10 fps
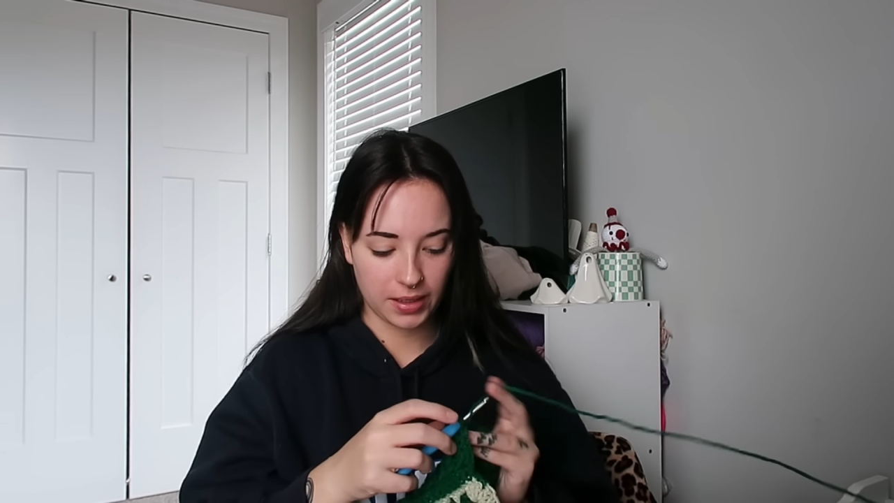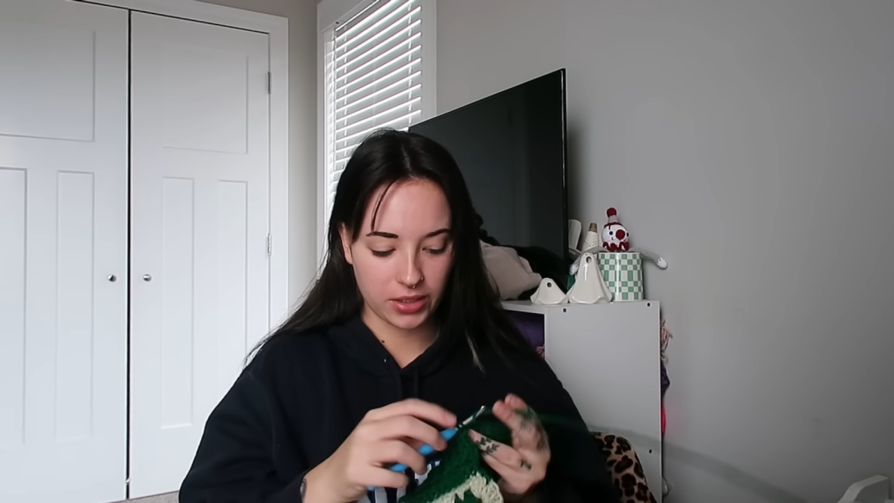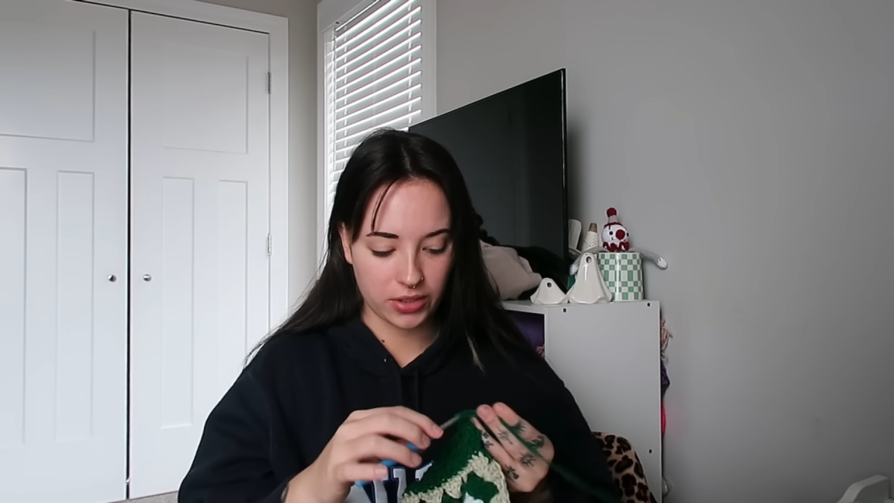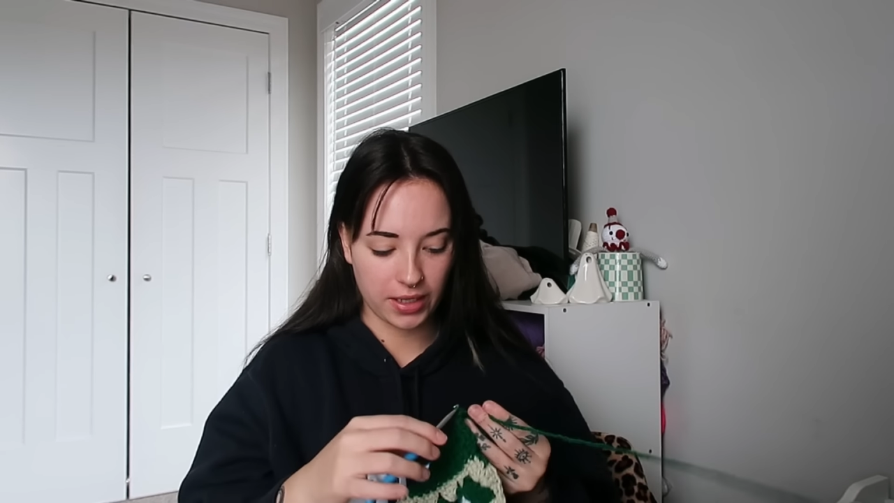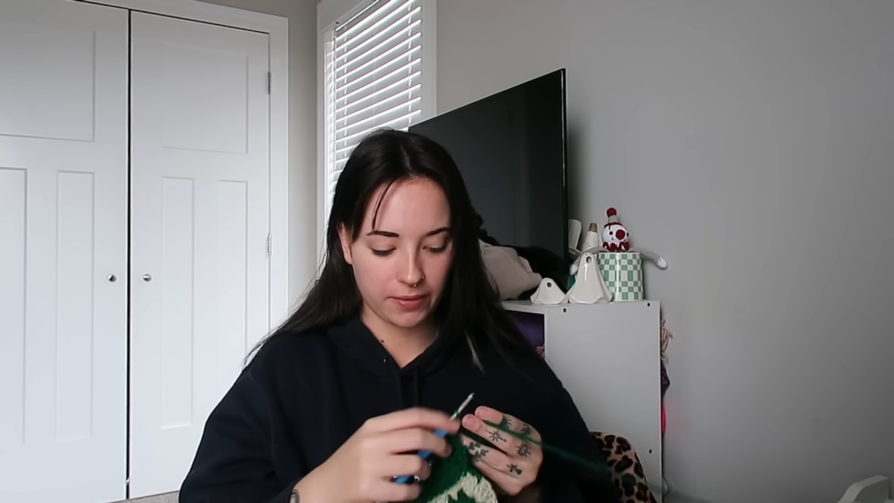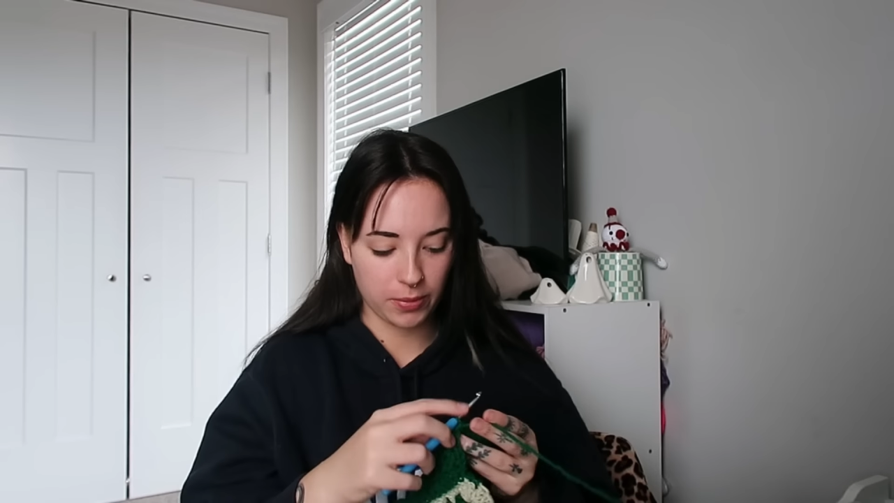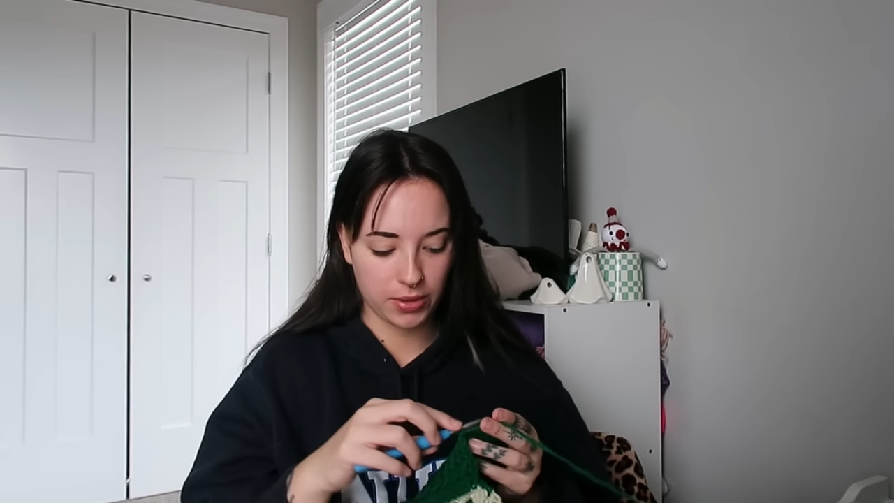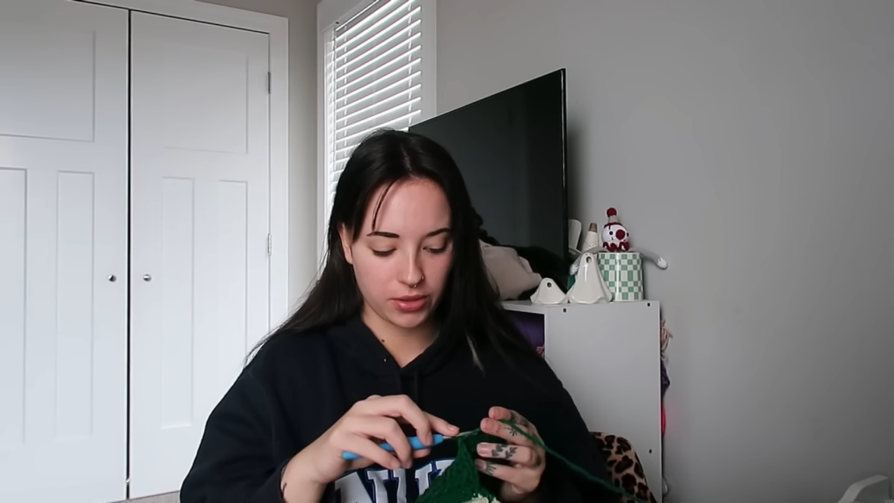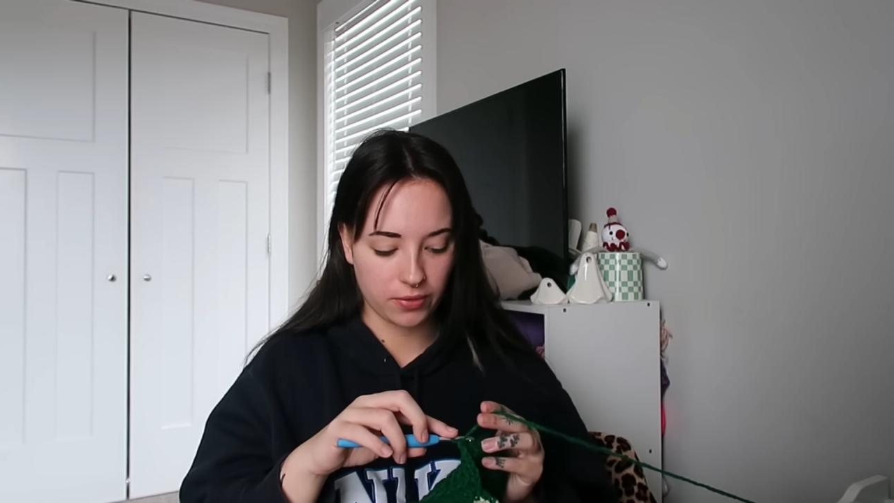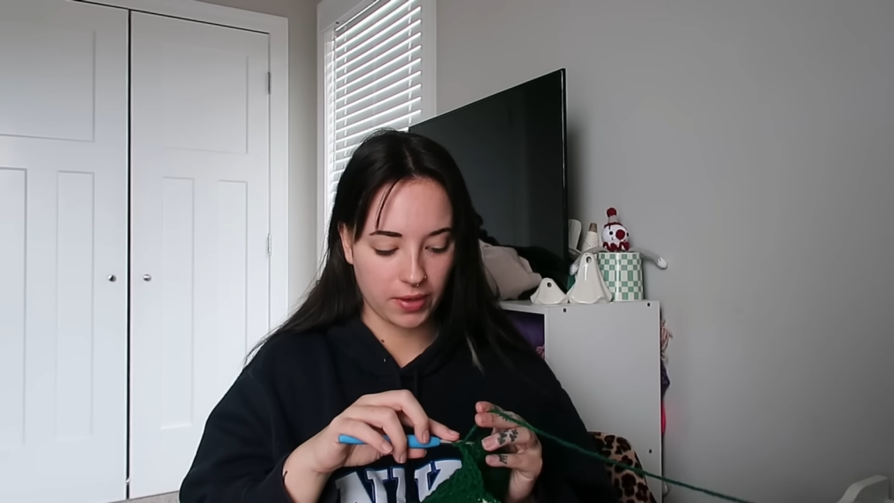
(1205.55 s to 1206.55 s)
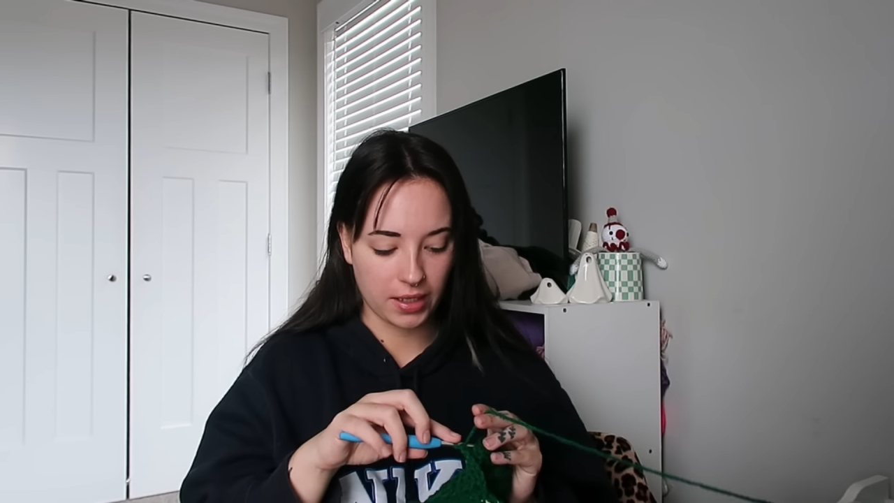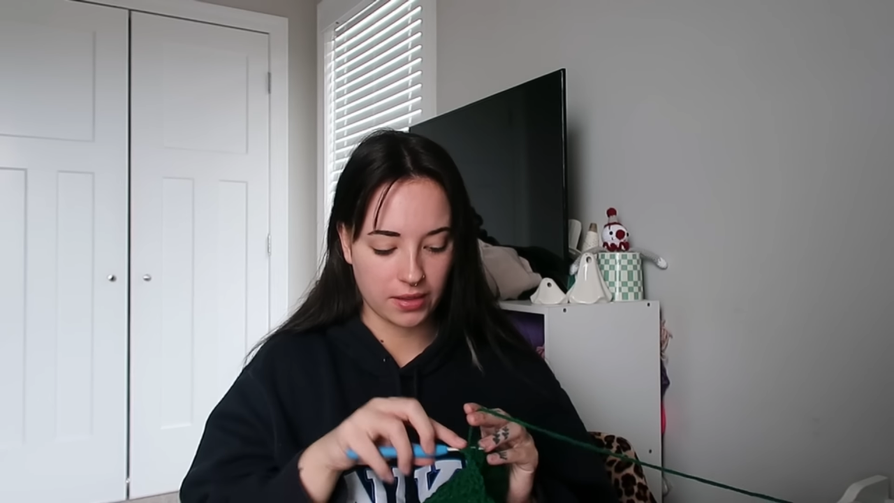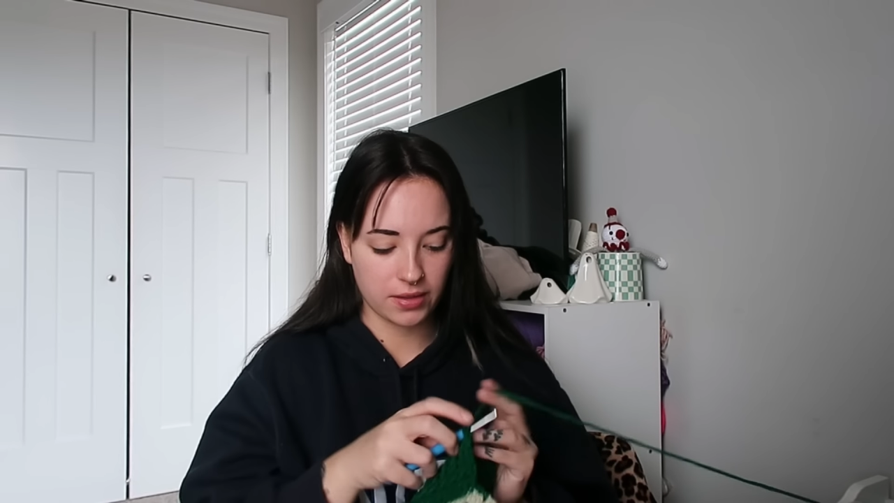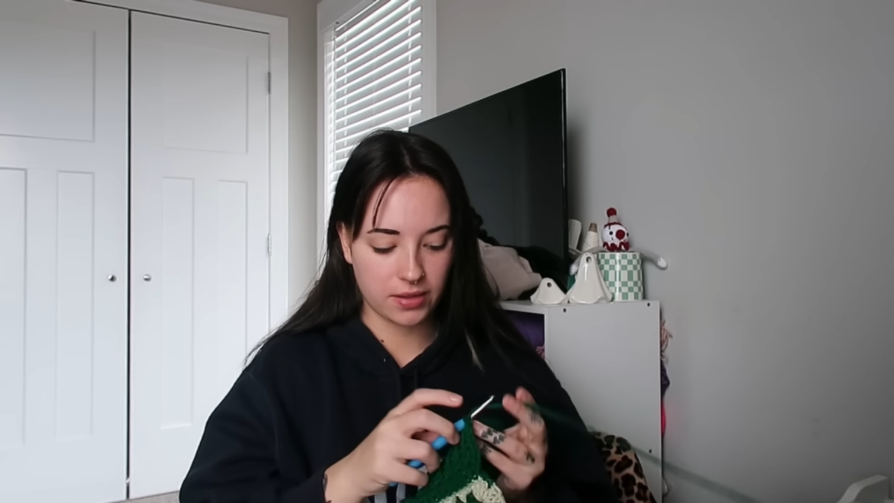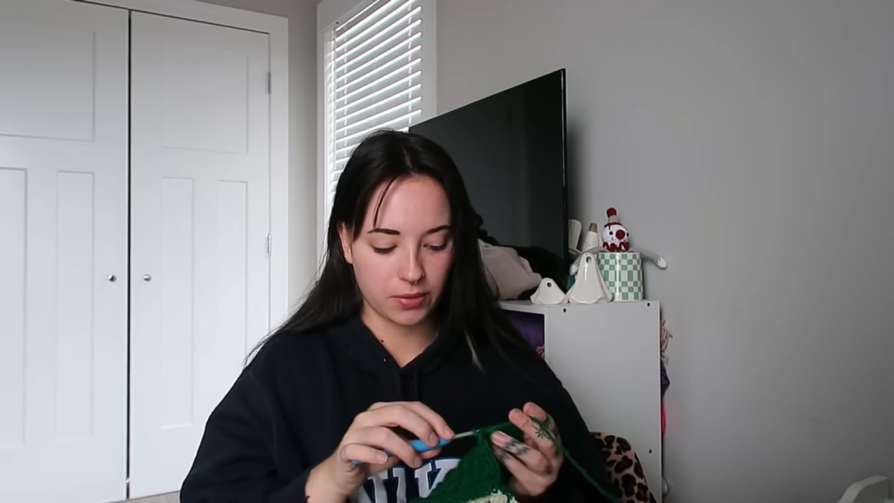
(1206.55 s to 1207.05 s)
I just have a bunch of
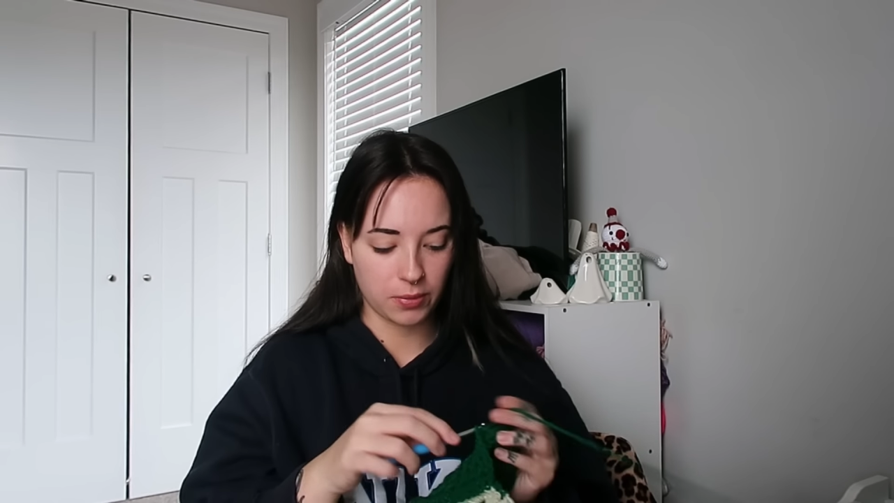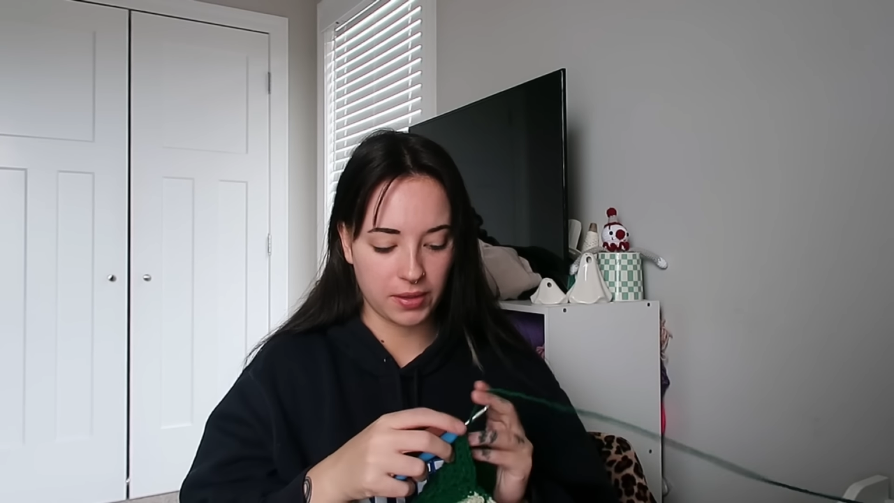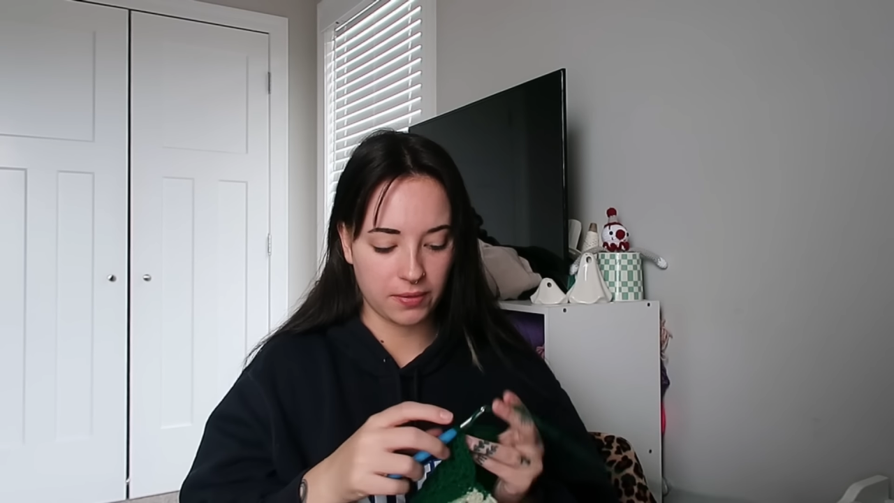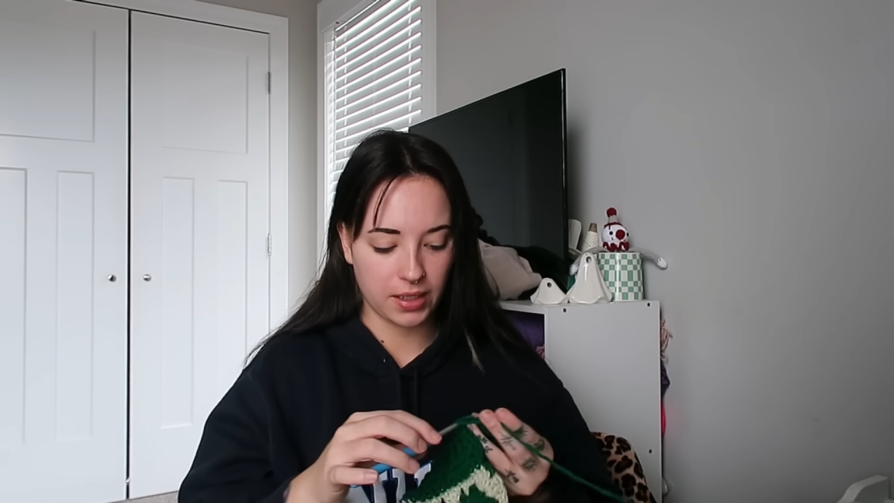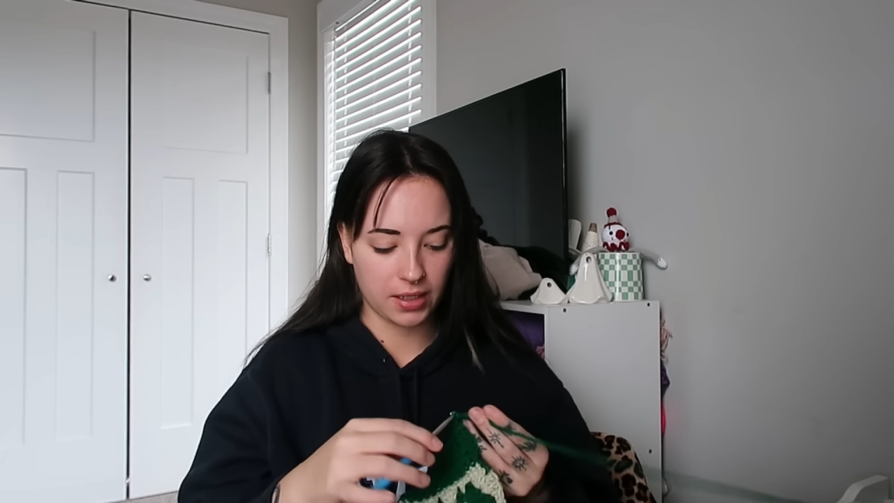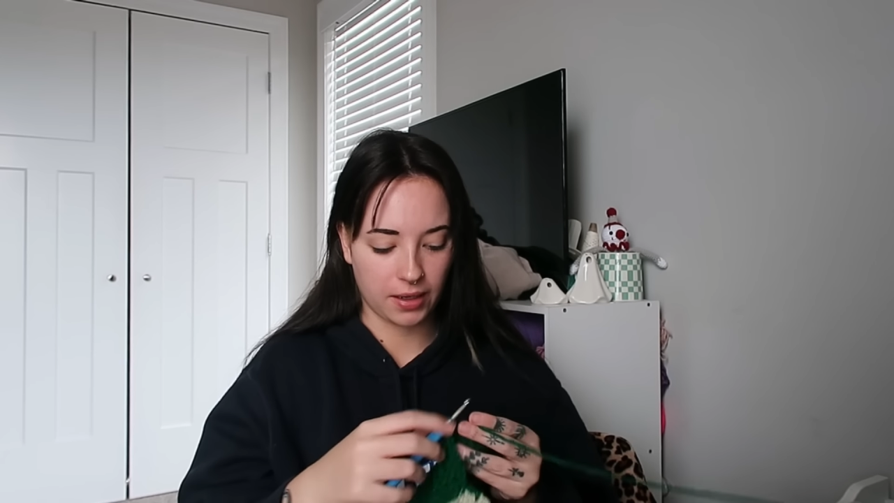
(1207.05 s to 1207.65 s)
ends to weave in.